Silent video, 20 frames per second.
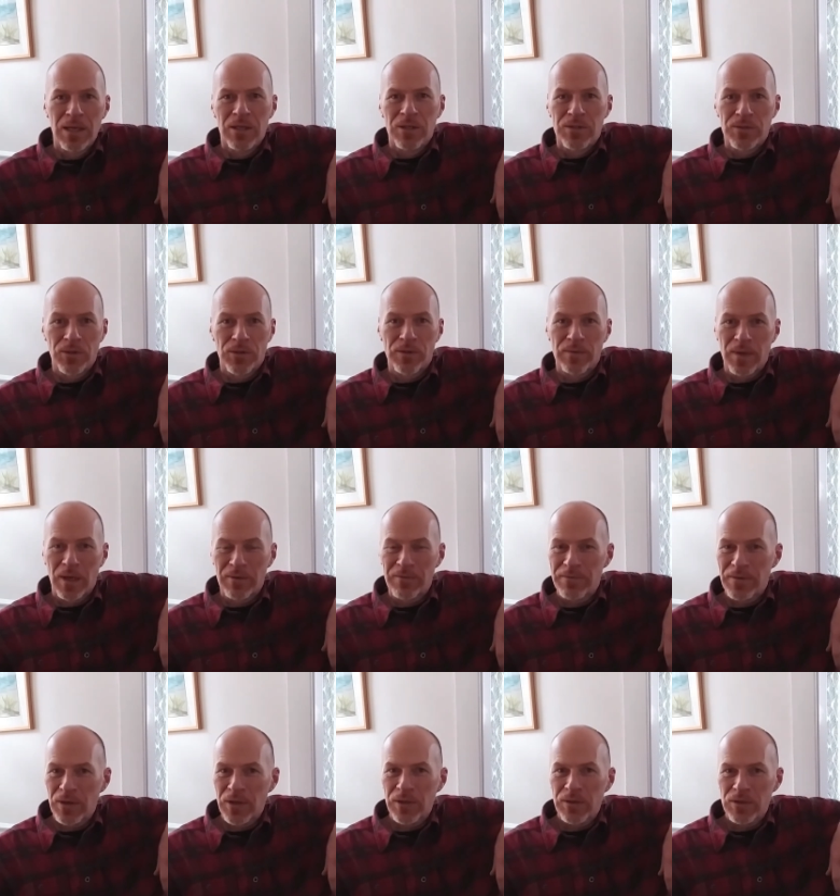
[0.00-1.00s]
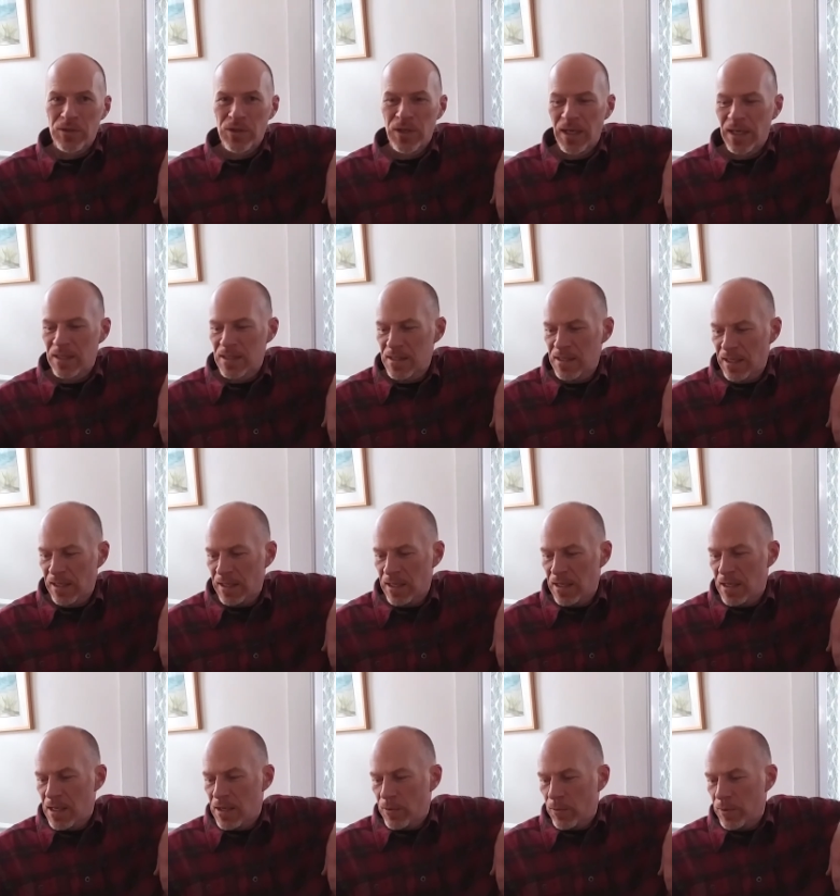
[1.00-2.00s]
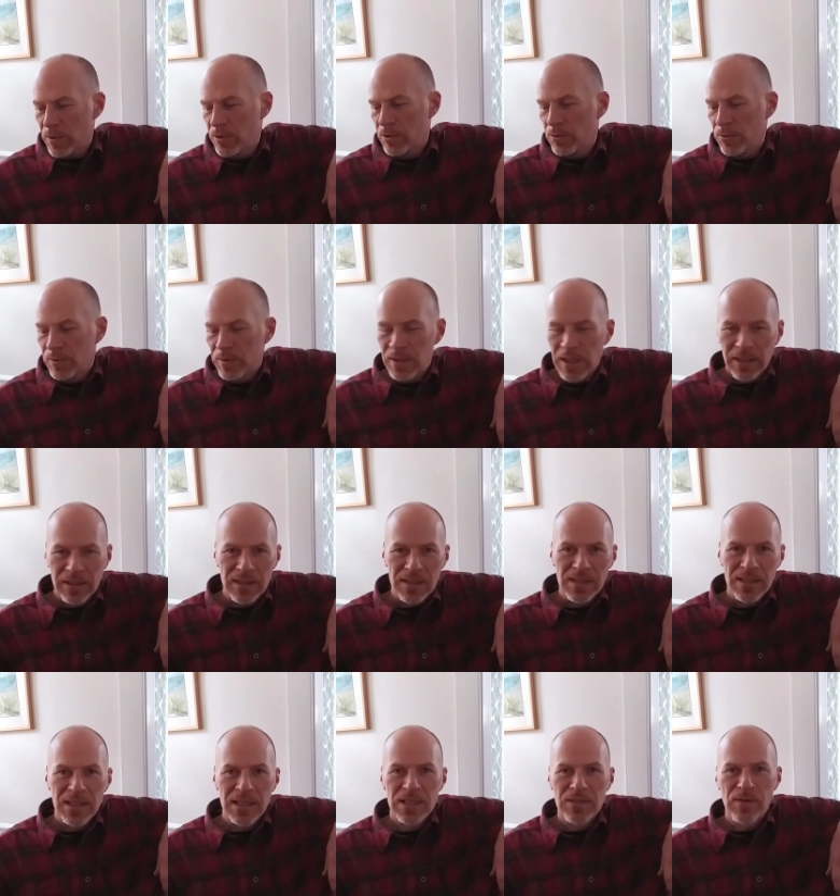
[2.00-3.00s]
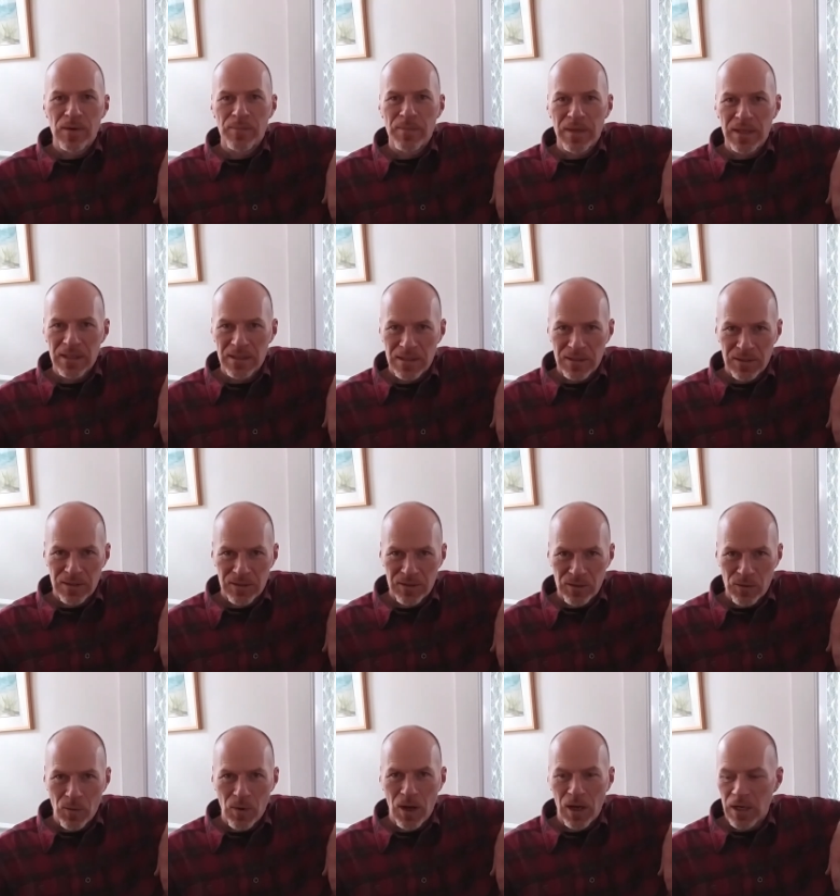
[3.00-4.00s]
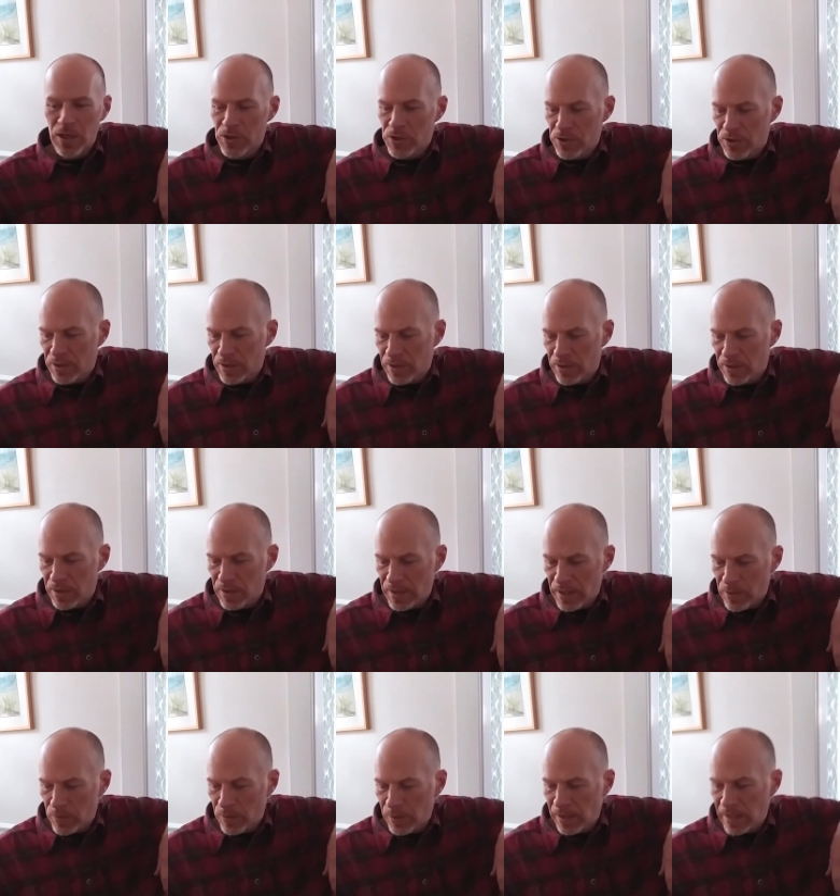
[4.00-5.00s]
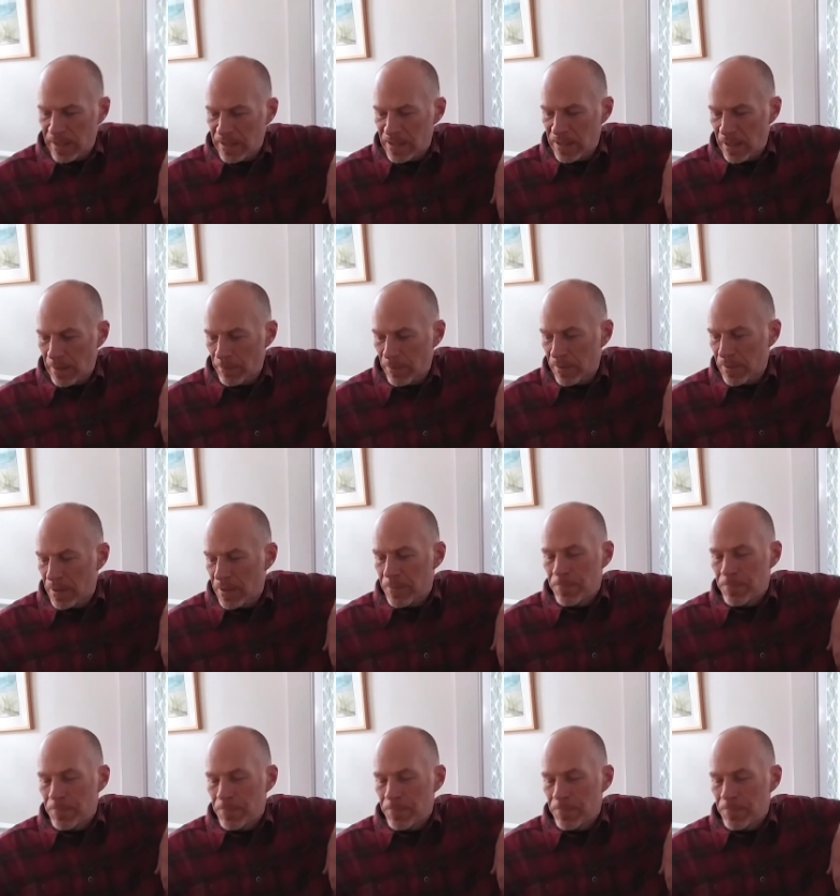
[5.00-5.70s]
So you get a very good chance that when you take the seeds from this squash, they will end up